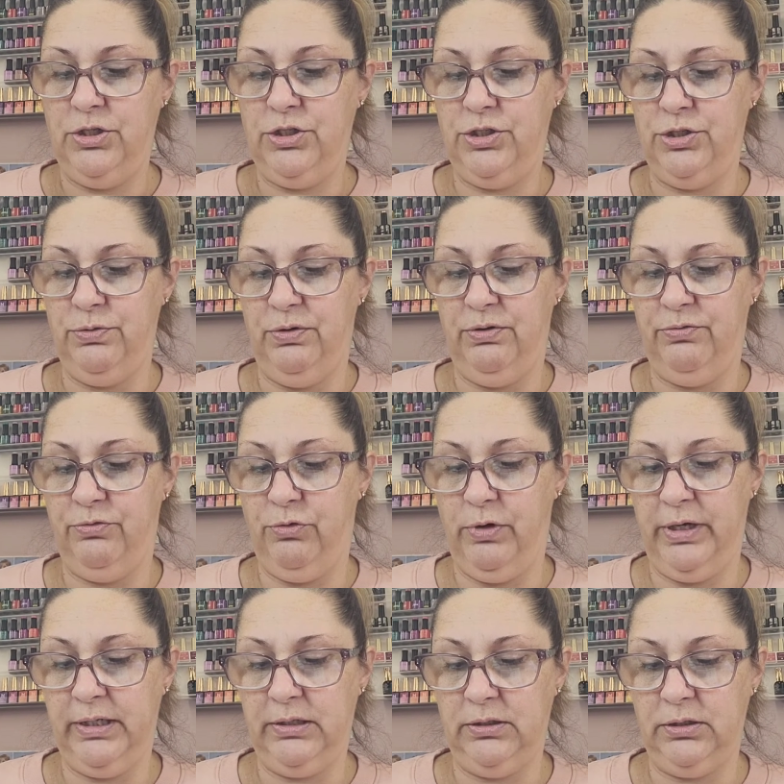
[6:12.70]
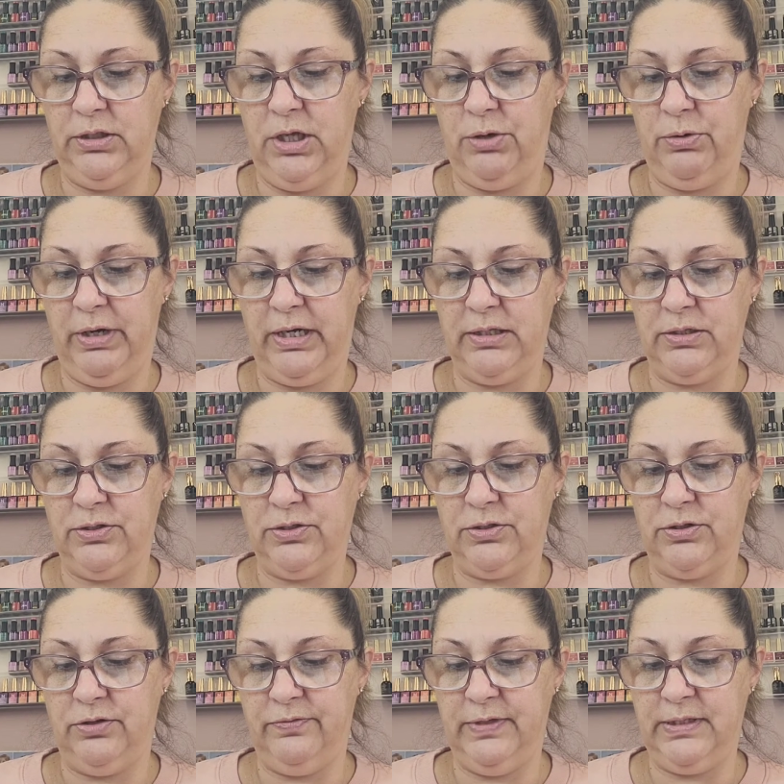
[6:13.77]
To avoid lowering the
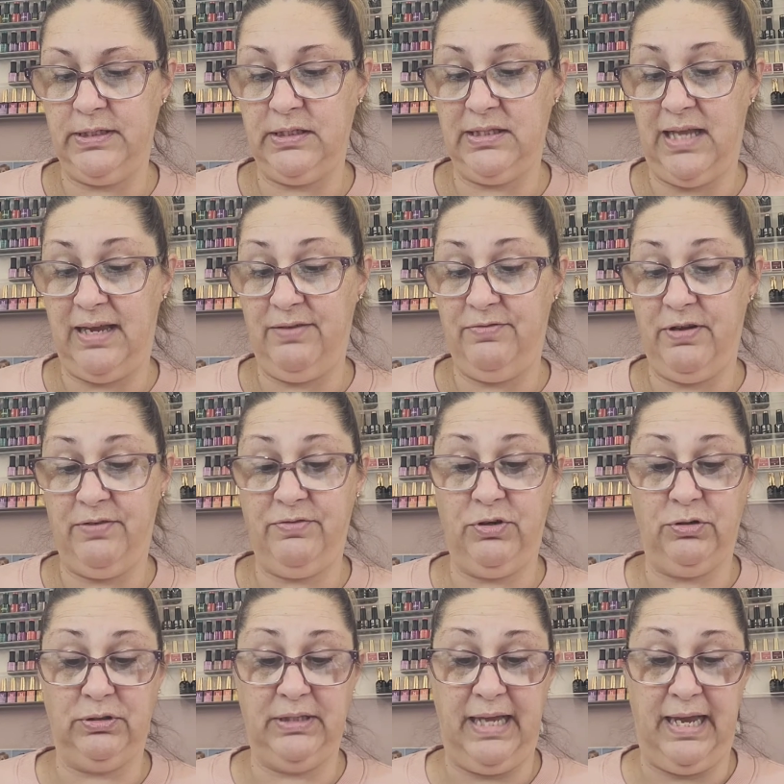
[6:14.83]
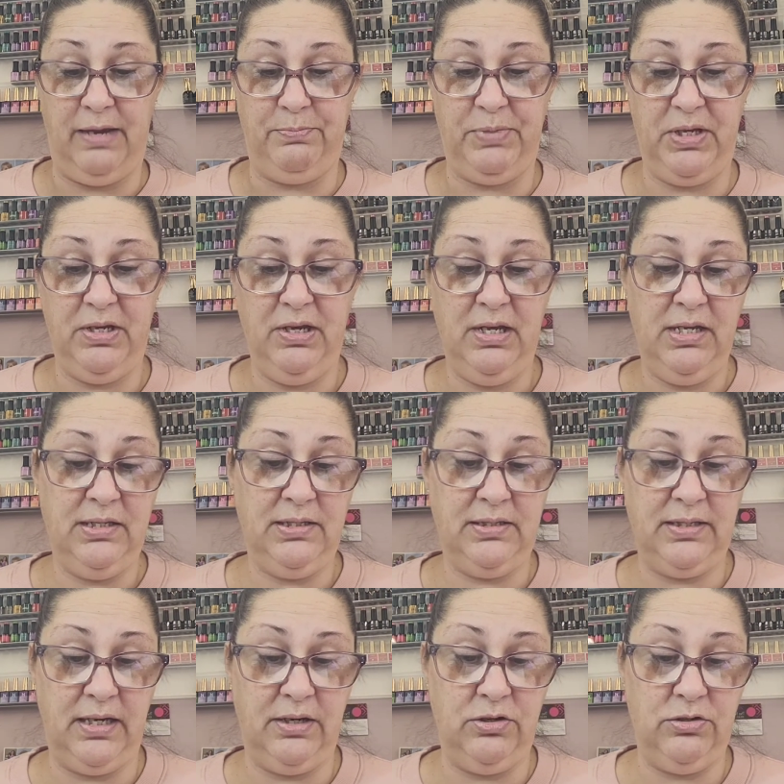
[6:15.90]
service life of your lamp,
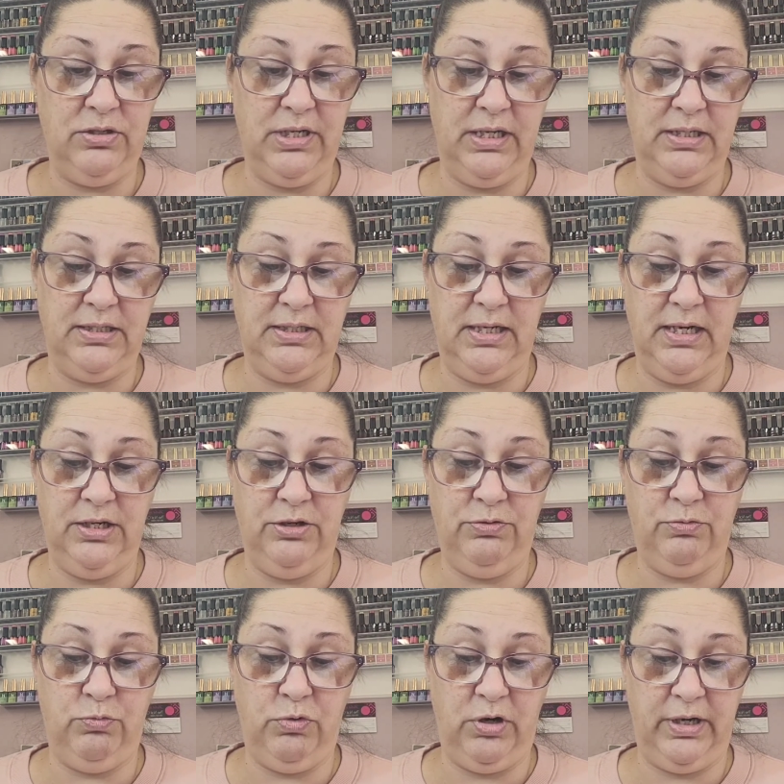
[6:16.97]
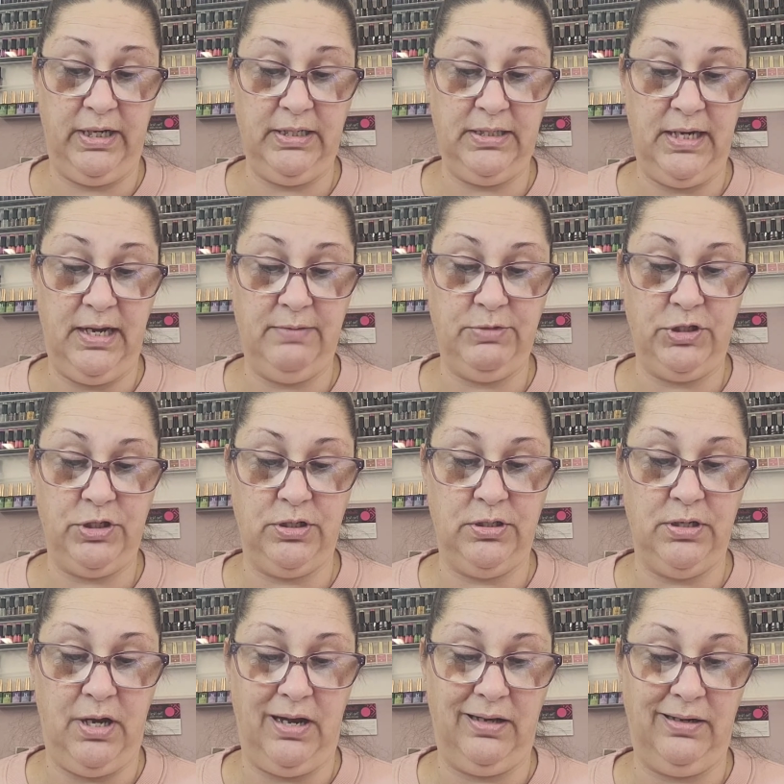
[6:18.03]
single continued working time should
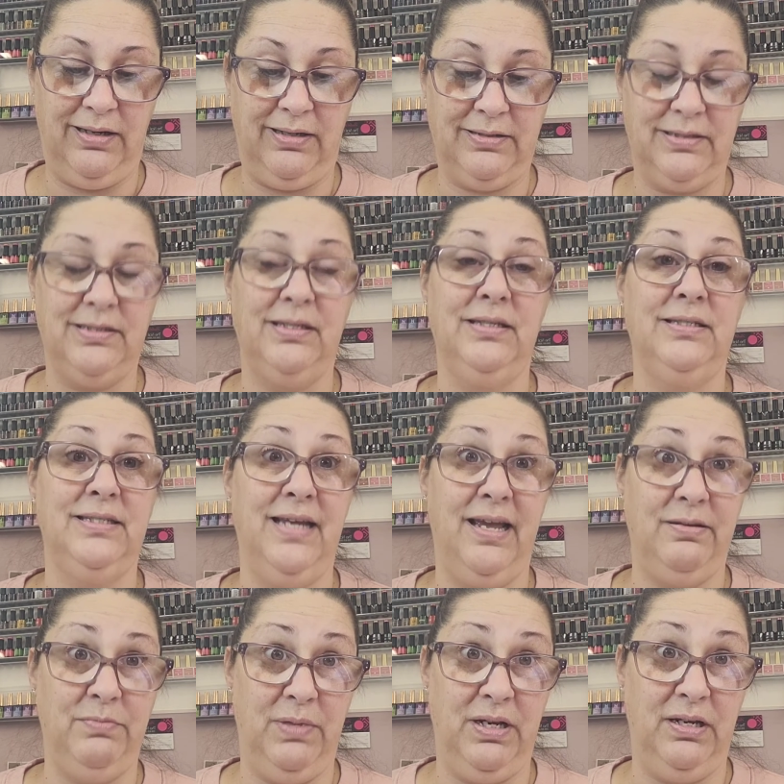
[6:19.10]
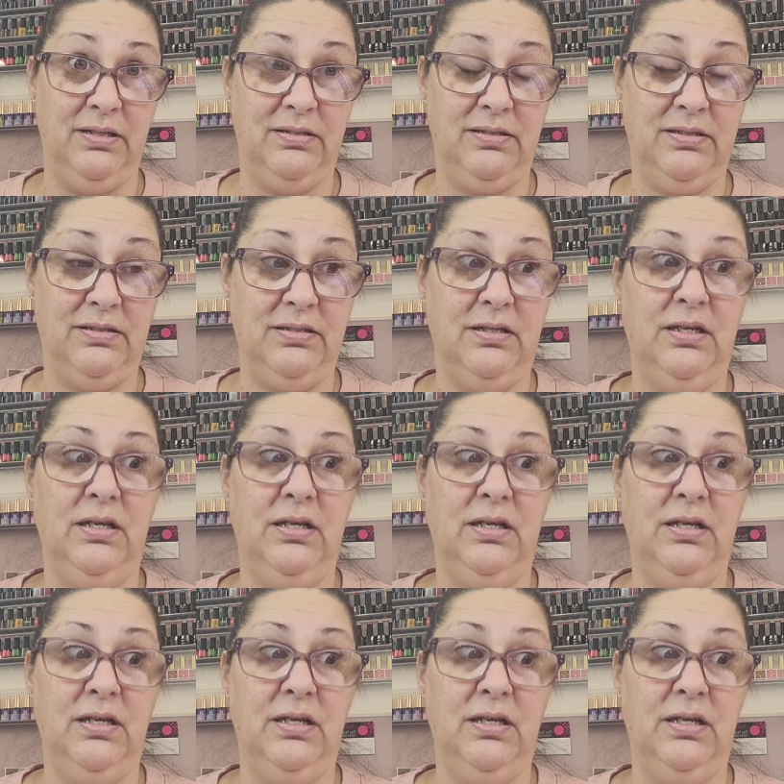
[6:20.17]
not exceed 10 minutes.